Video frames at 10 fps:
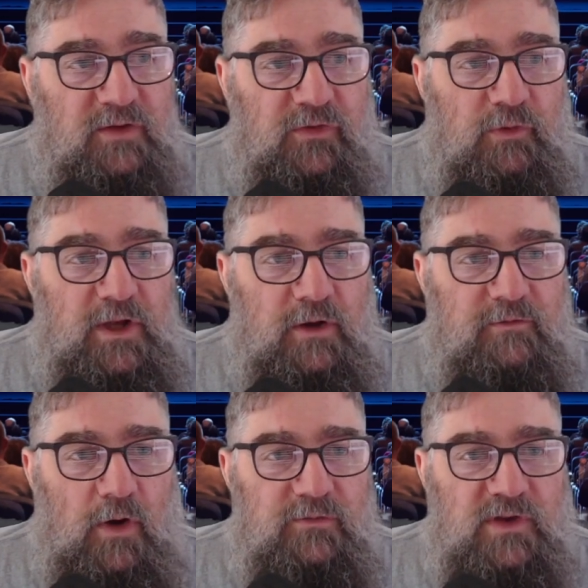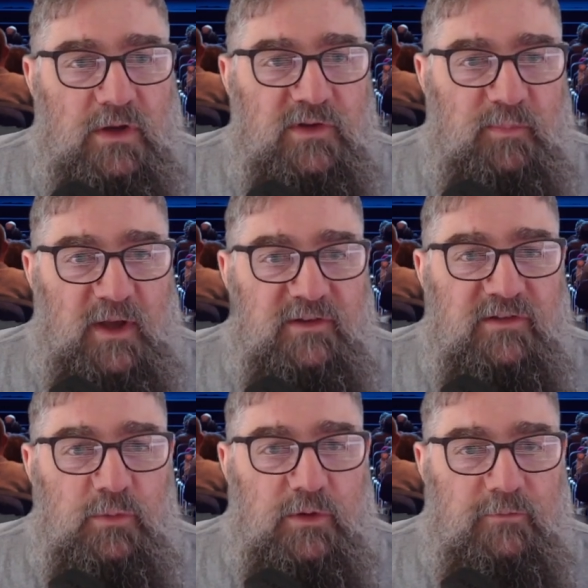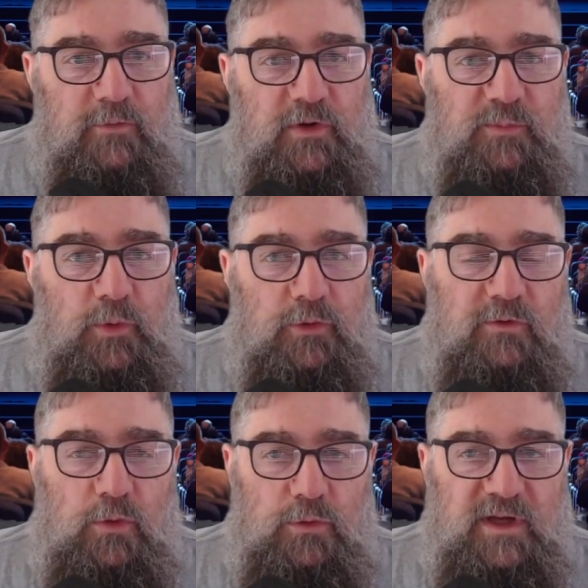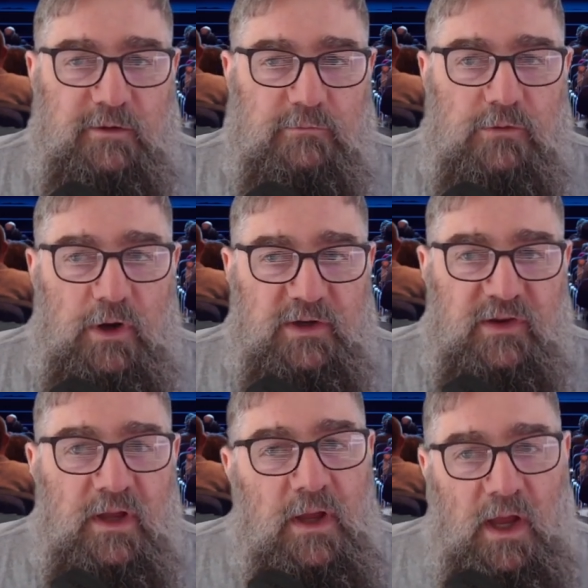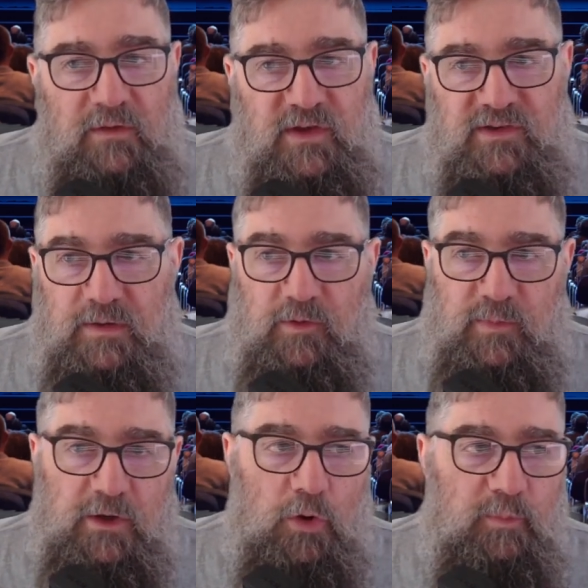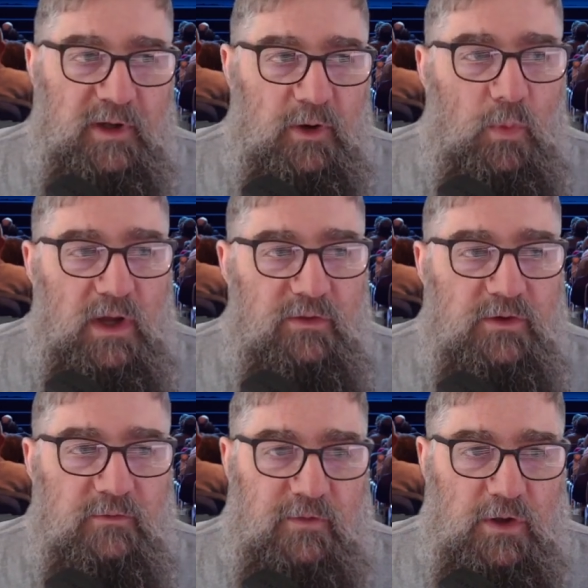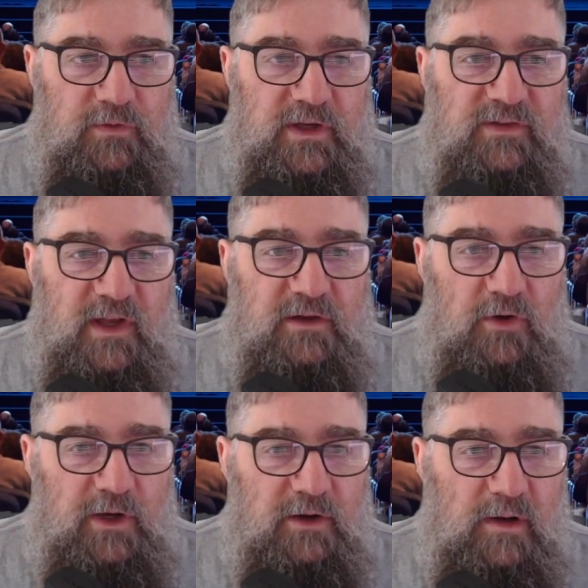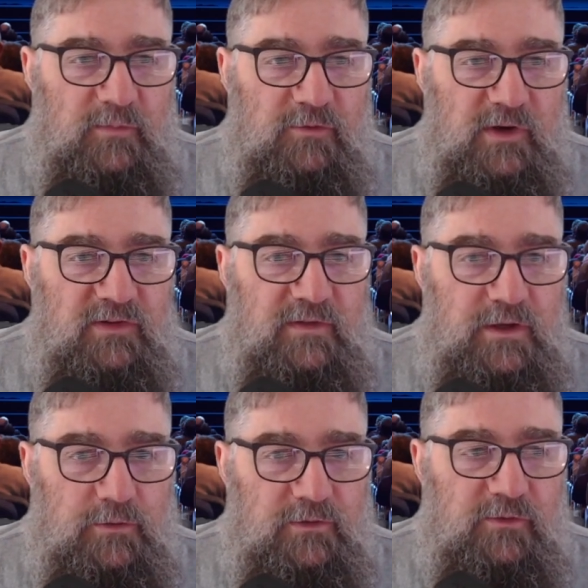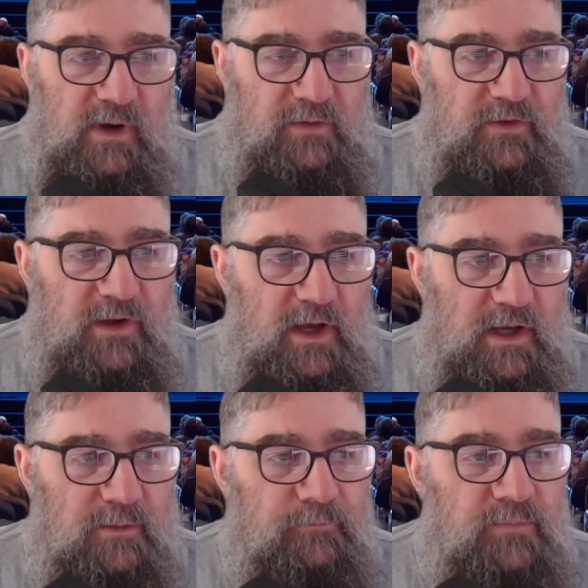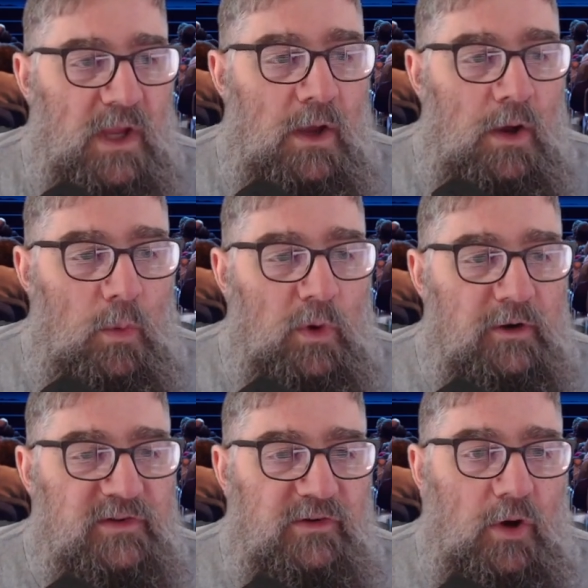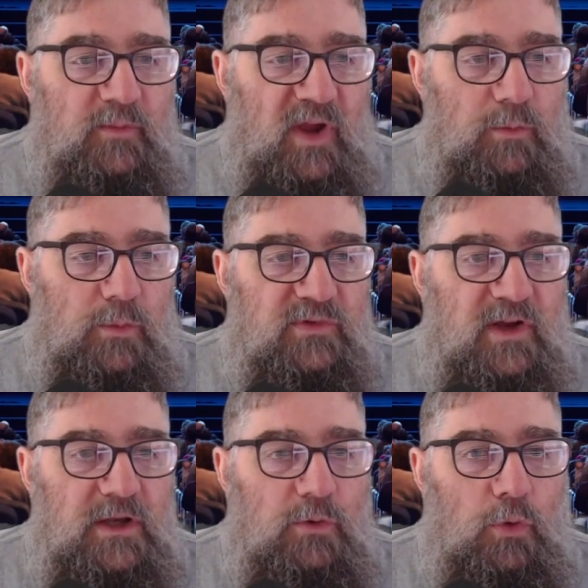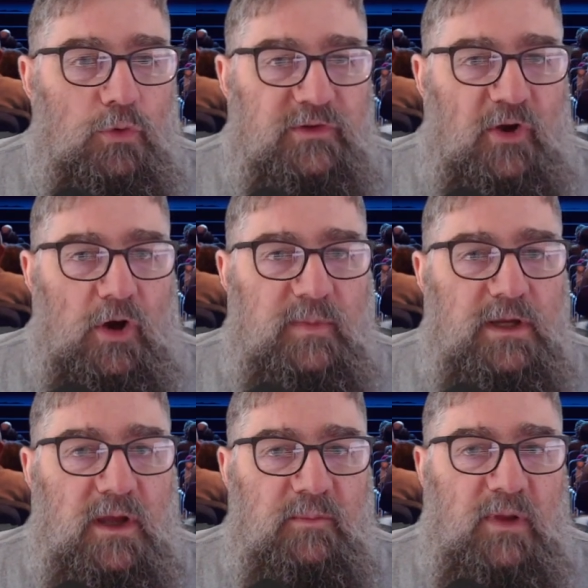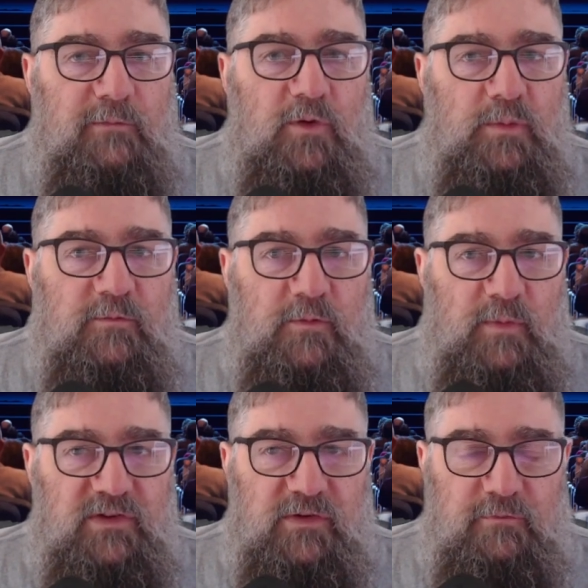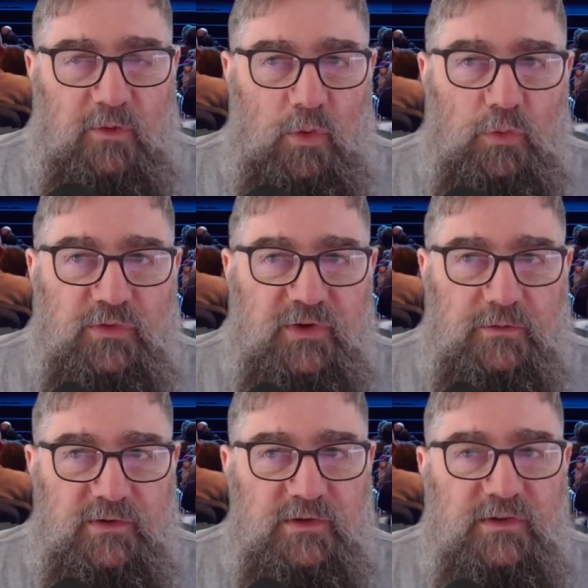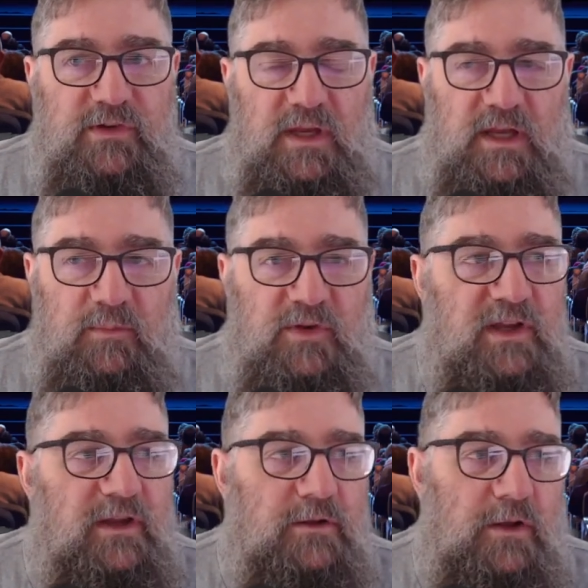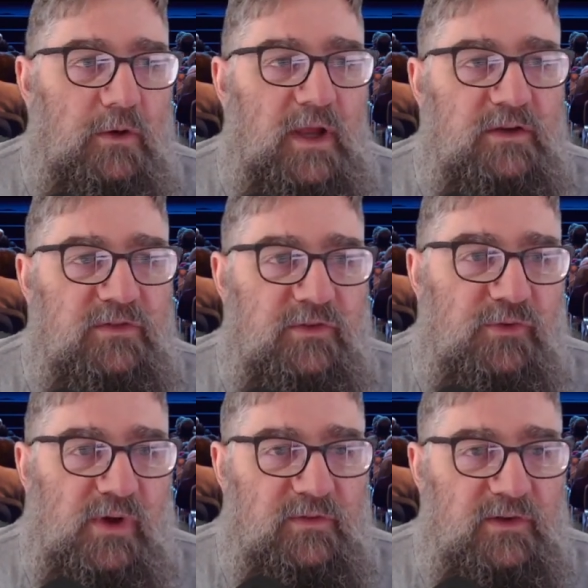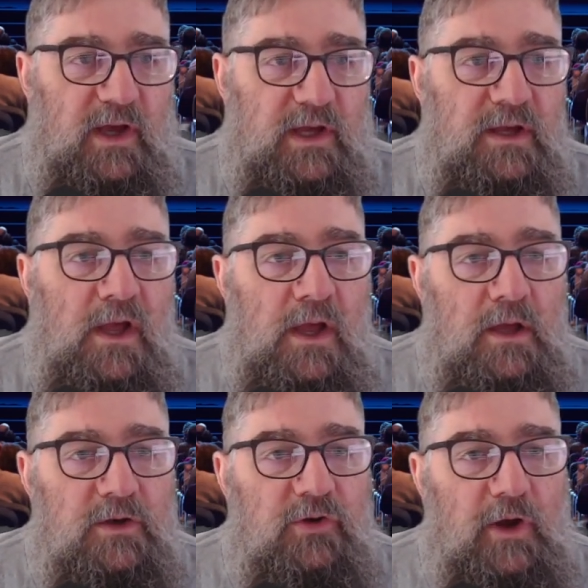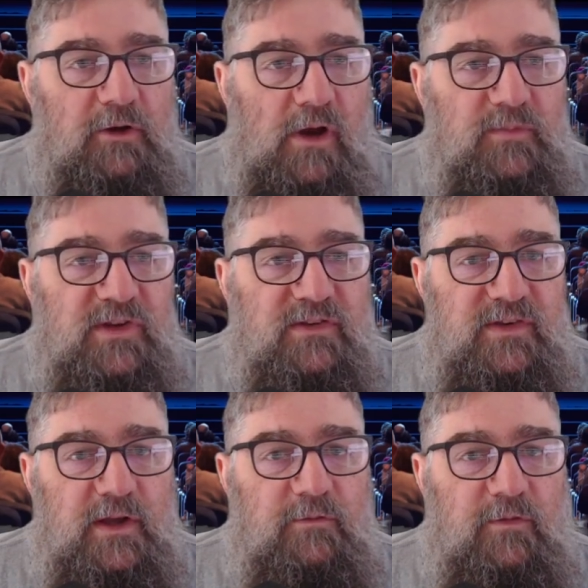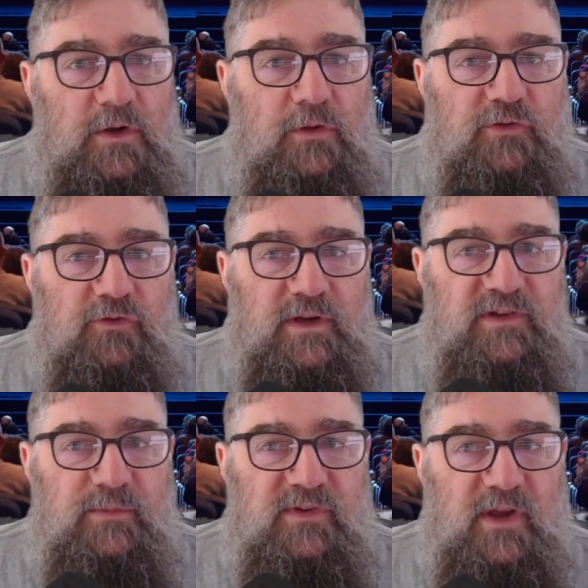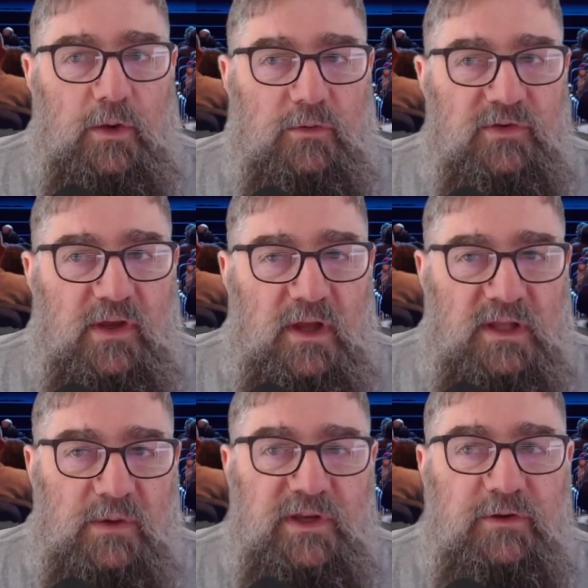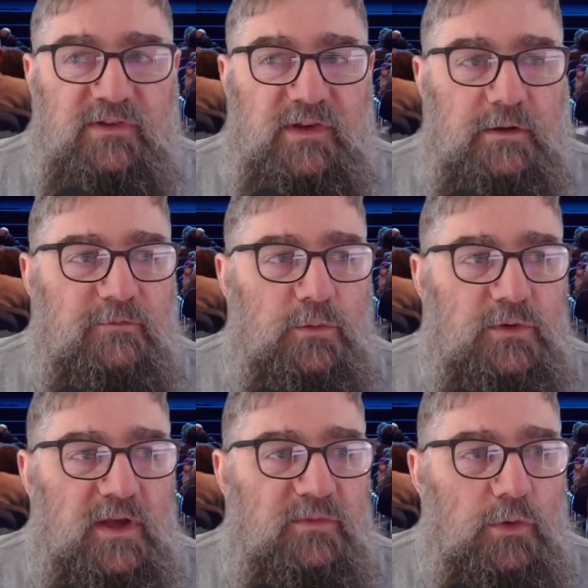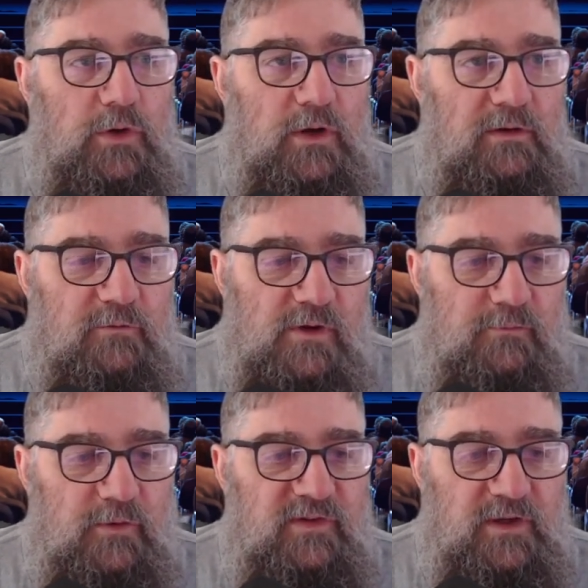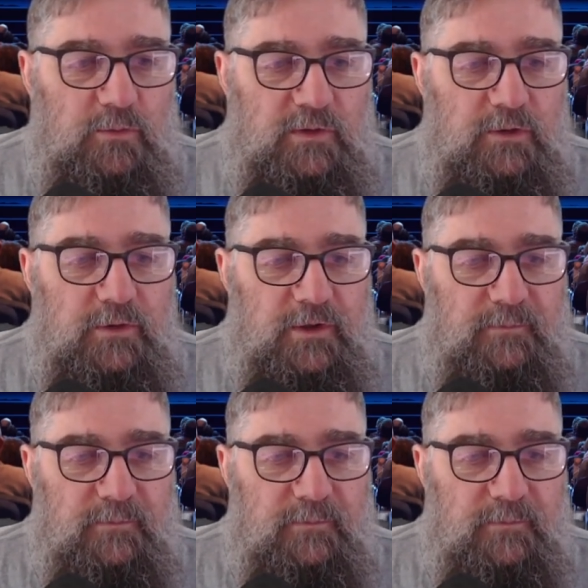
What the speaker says: 395 service patterns were the first port of call to get right, and there seemed to be no better way than to follow the exact diagrams for each of the units throughout the day. Whereas a timetable will tell you all the timing and platform information for all services, in particular locations throughout the day, diagrams instead follow the trains themselves, allowing you to see a full day's work for every single unit.